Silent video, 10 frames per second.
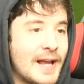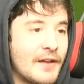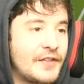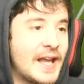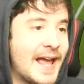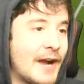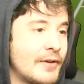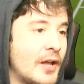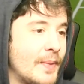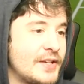we have to get
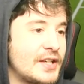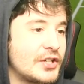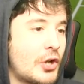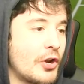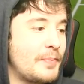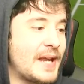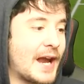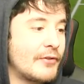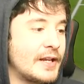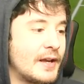Harry on this. It's got to be
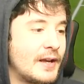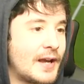Harry.